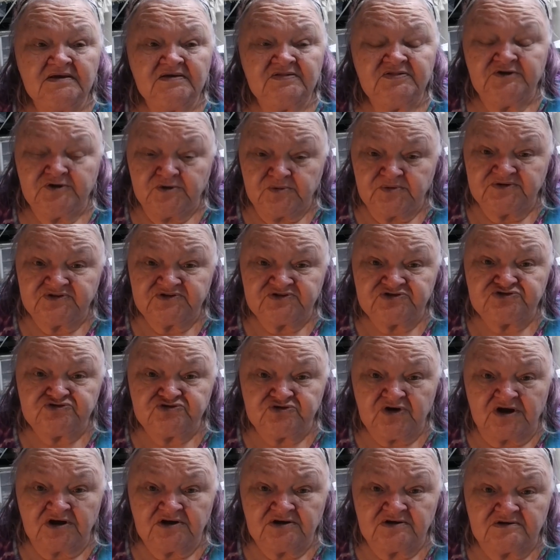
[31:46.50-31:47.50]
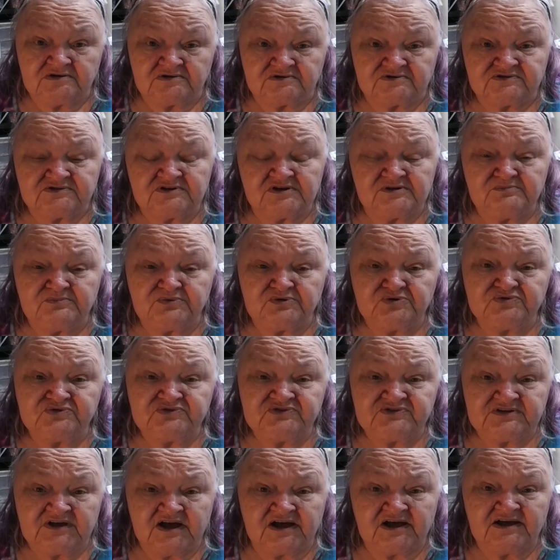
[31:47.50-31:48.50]
there was struggles on both
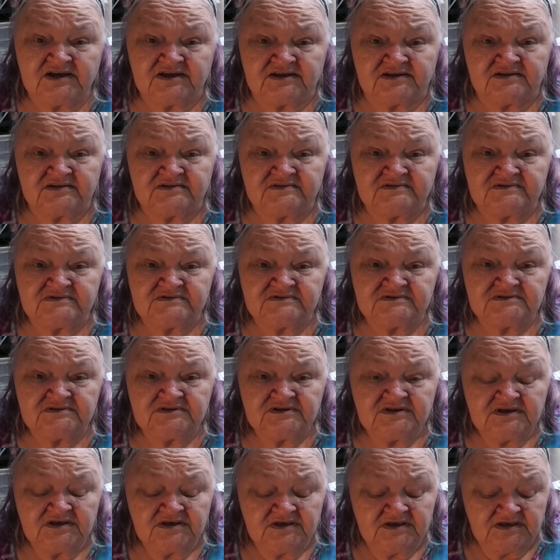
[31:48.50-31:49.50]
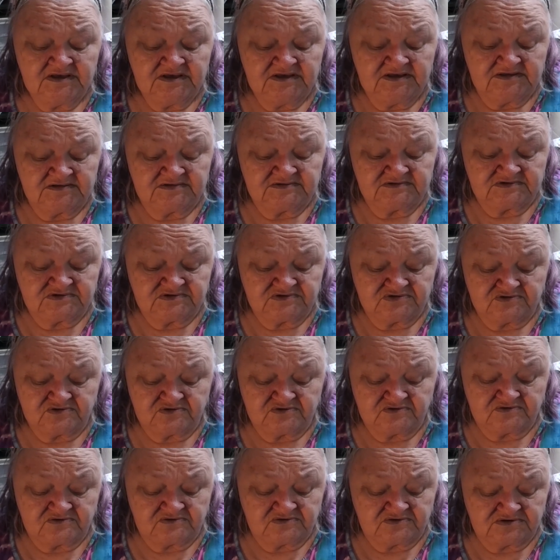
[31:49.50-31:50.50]
sides, and
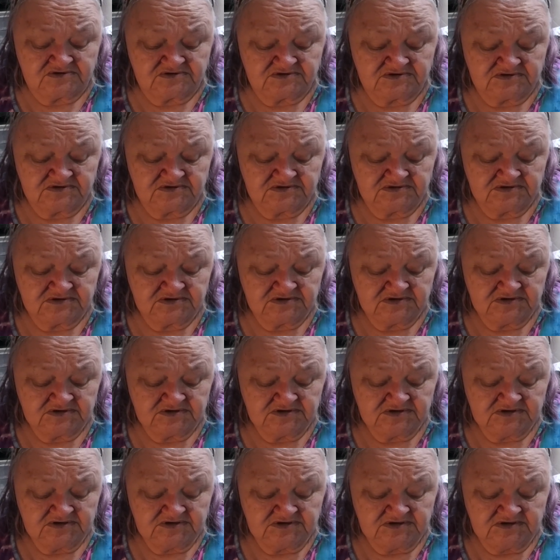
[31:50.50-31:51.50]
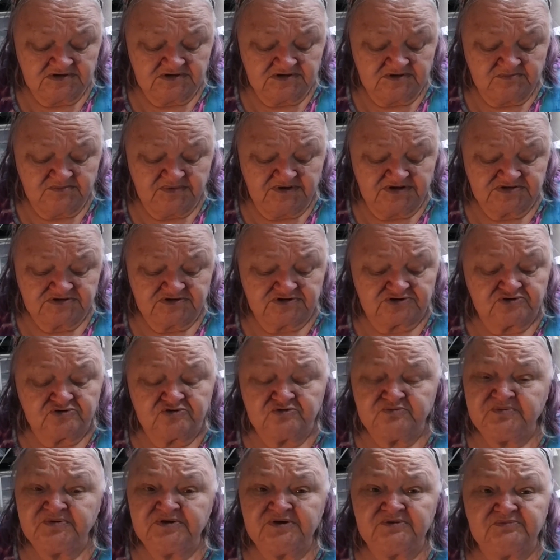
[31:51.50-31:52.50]
so, but the
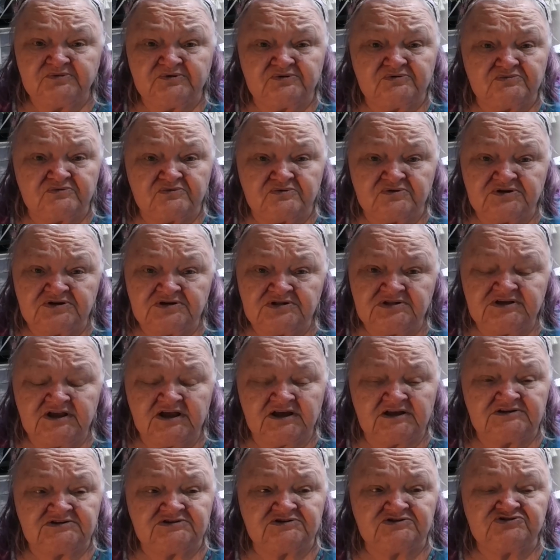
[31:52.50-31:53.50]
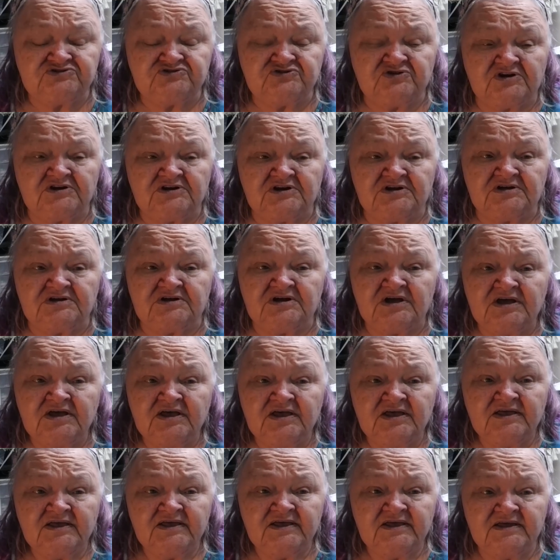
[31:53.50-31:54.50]
new people really had to struggle,
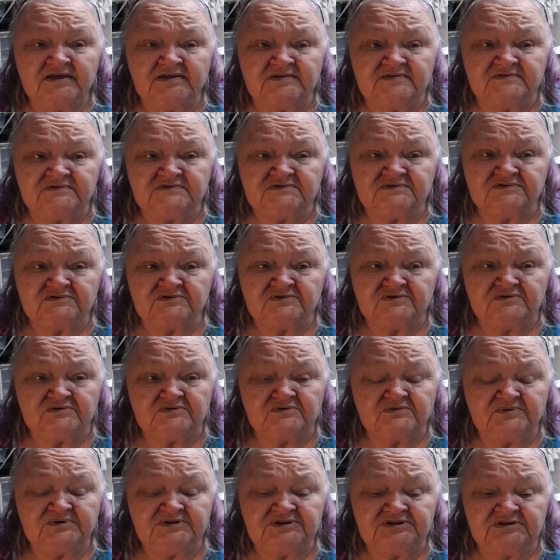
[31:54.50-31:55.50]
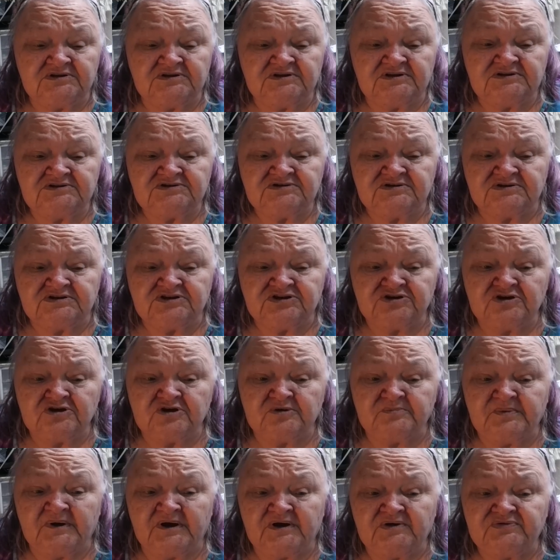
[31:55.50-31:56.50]
and so when to hear
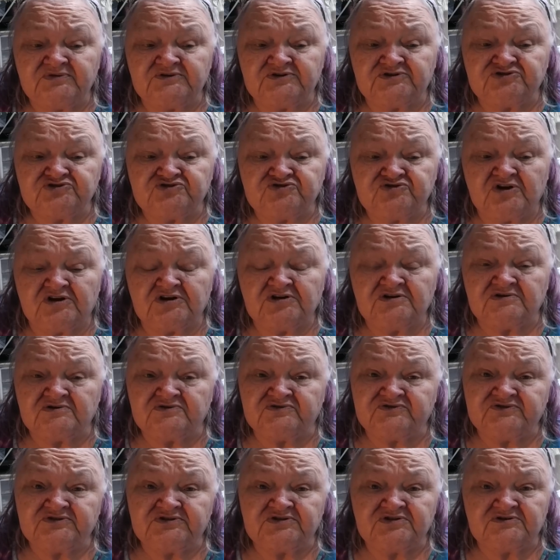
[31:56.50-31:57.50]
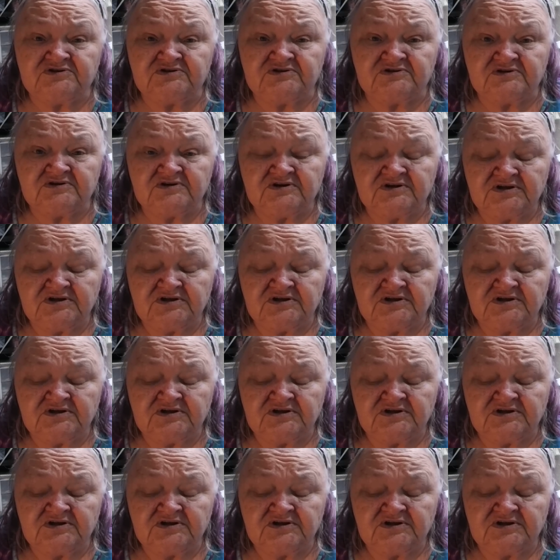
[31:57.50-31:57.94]
about their struggles and their